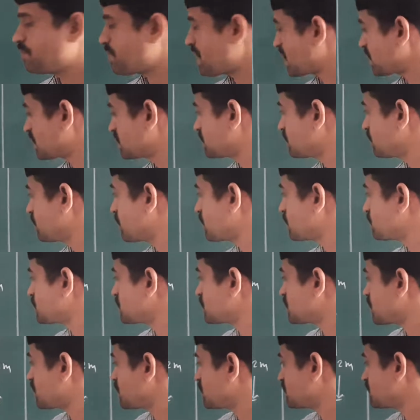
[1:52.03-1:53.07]
maximum
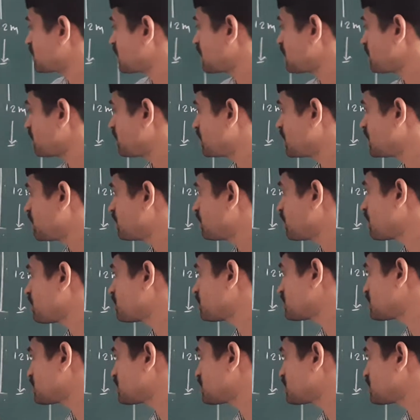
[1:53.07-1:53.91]
stress and minimum